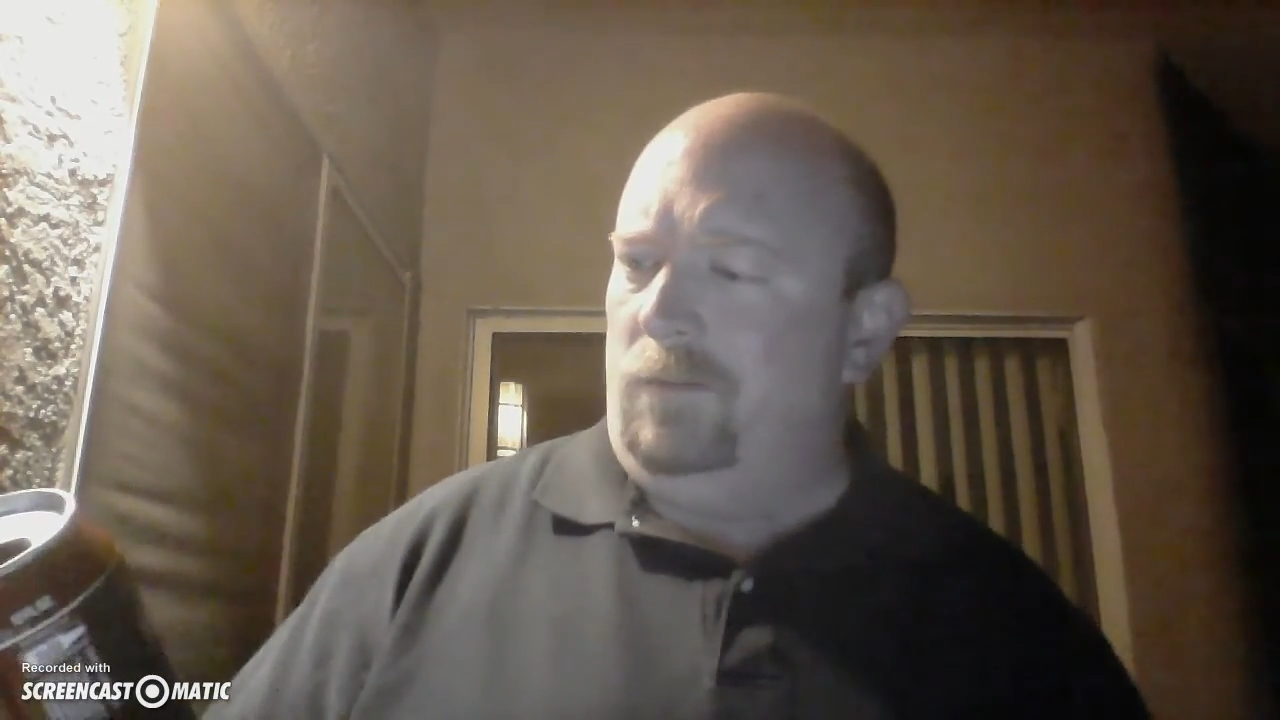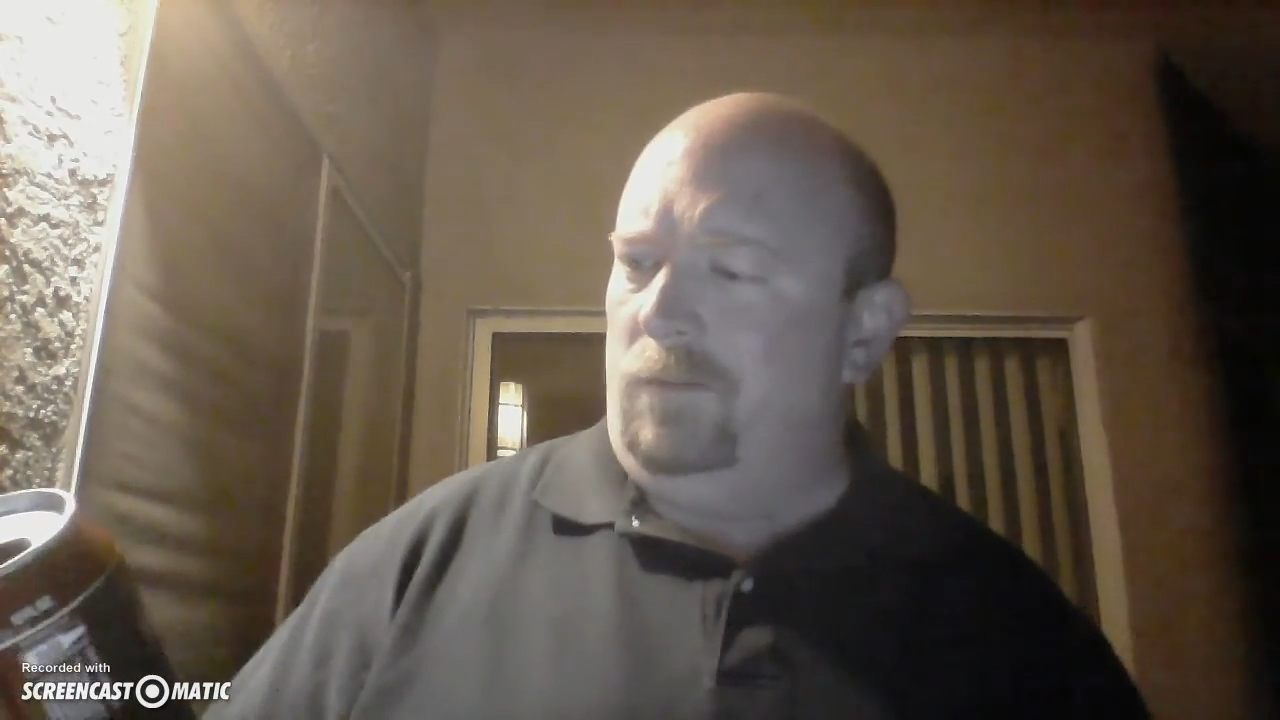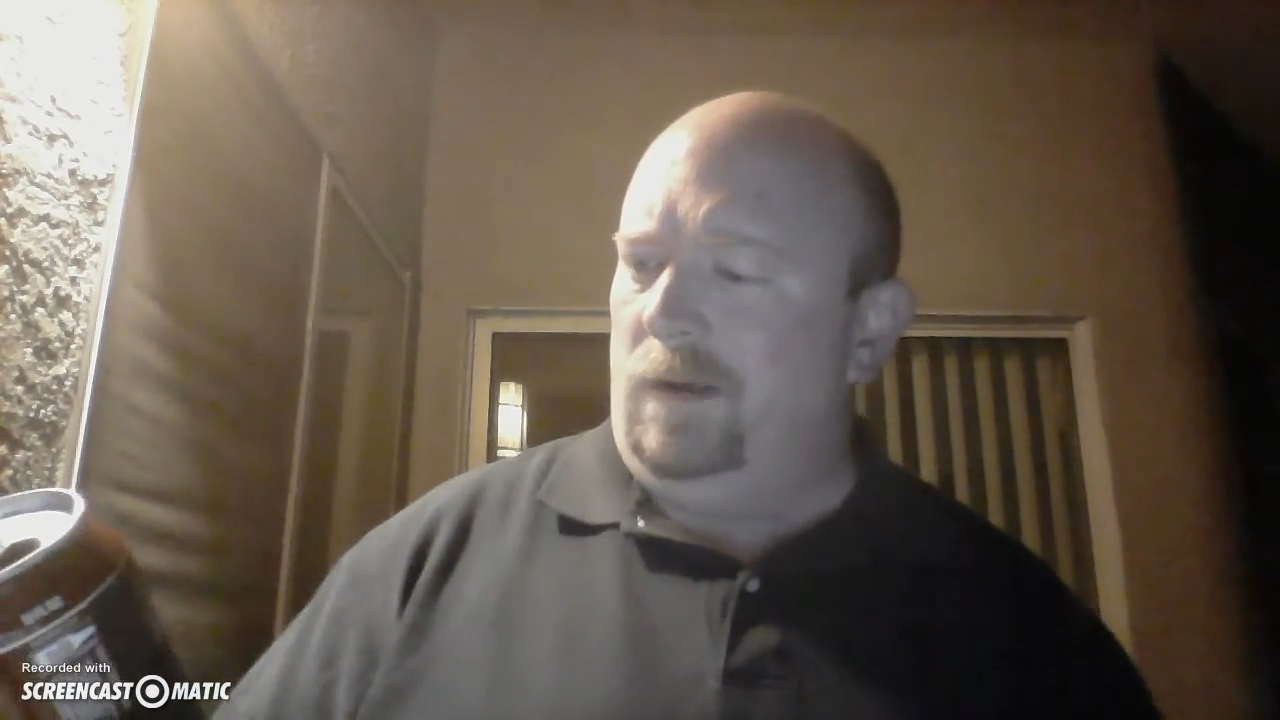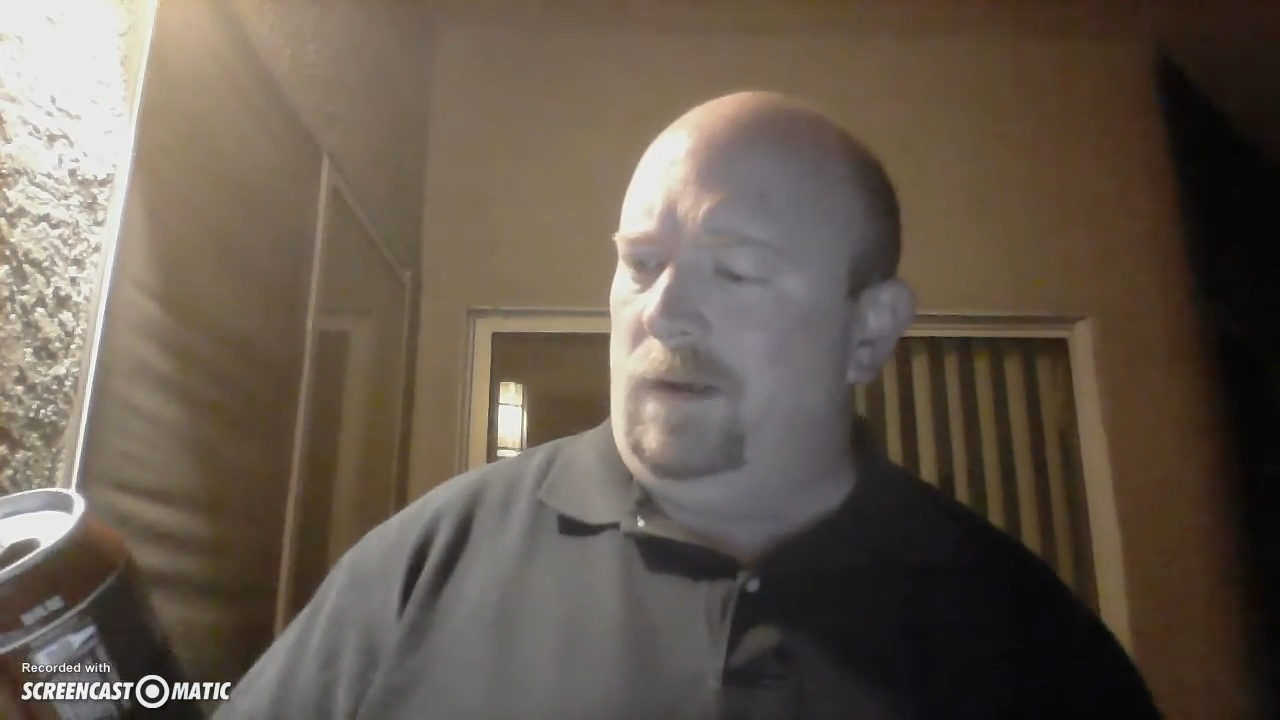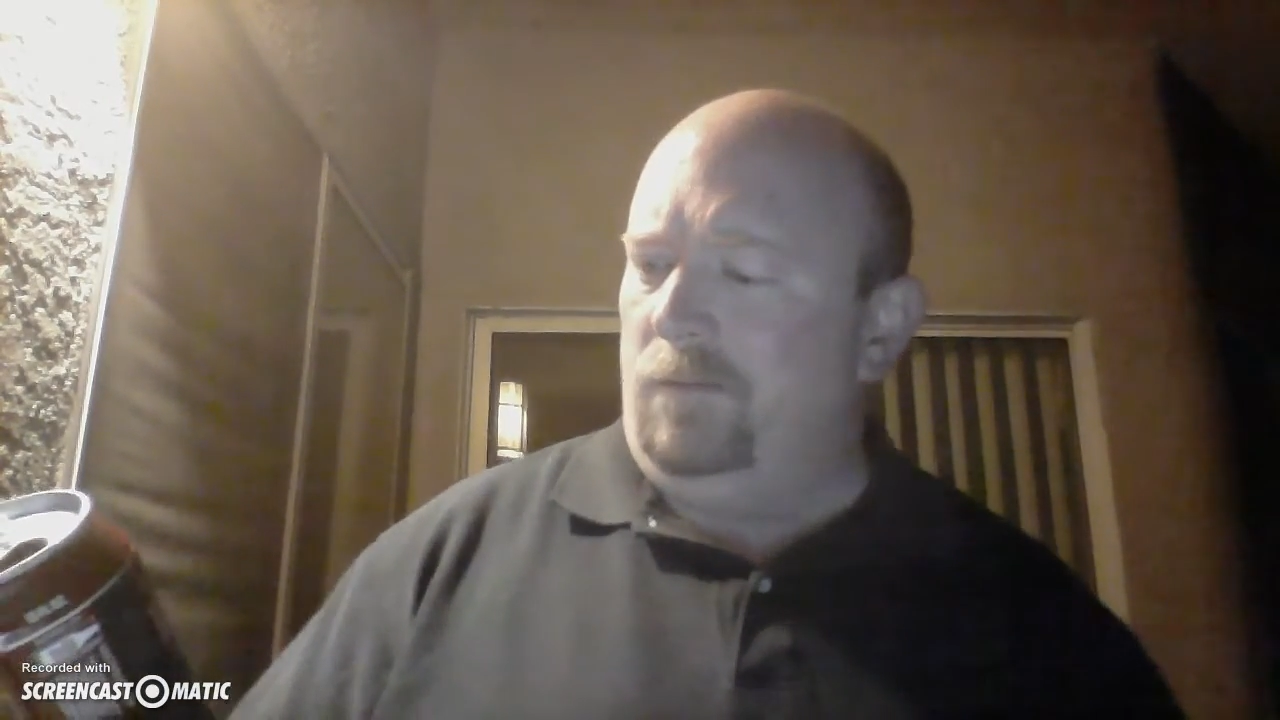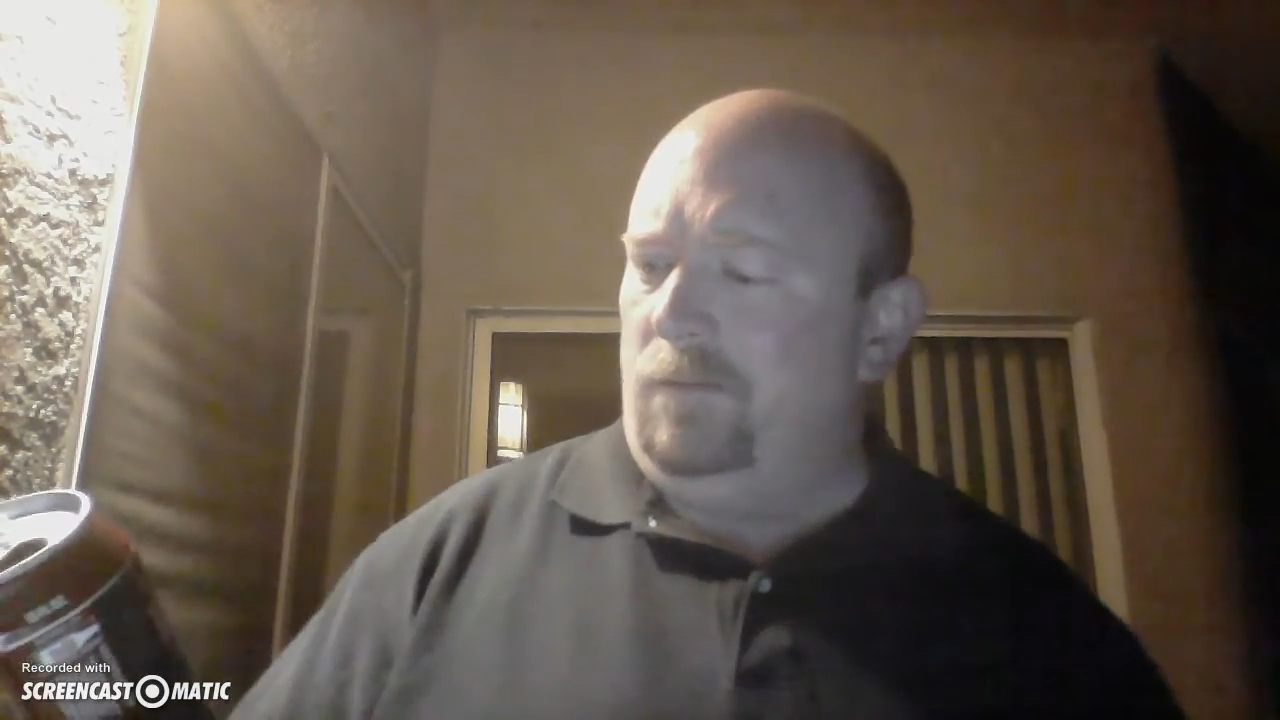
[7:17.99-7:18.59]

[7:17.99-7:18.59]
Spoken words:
I